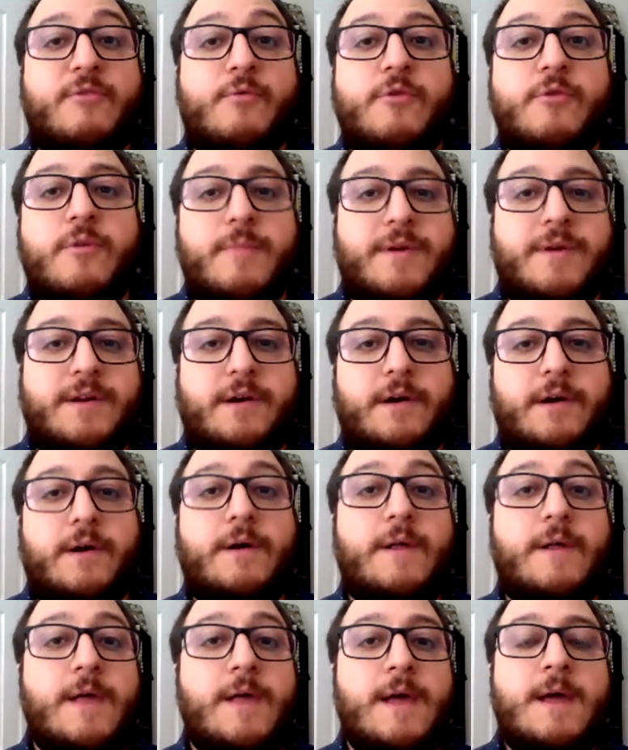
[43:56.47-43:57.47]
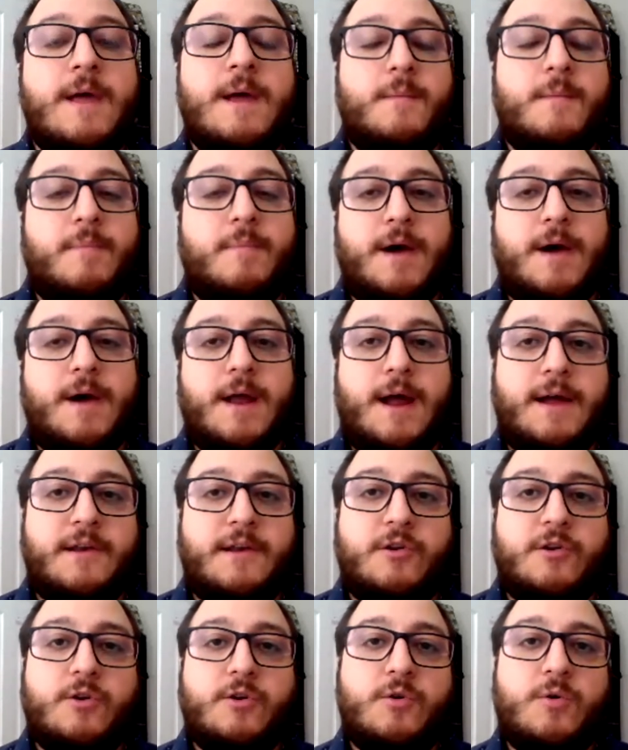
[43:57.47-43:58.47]
through the material but I
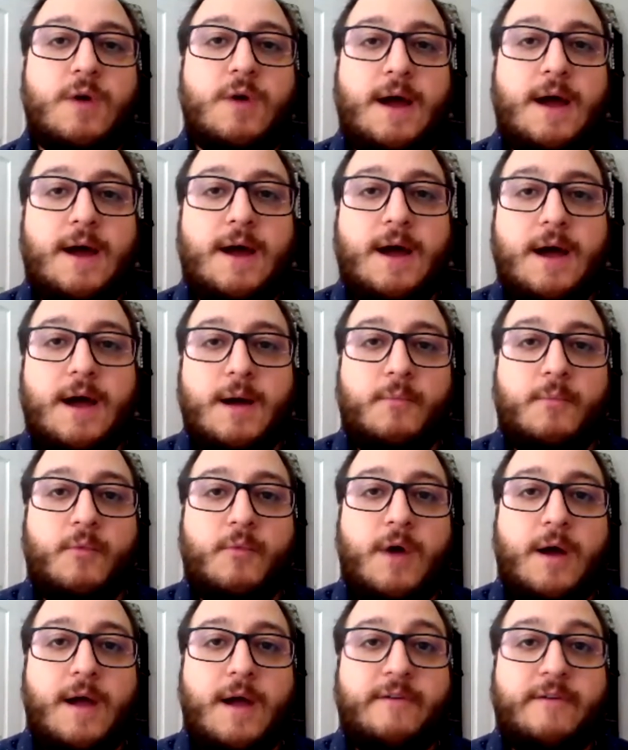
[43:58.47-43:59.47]
do um,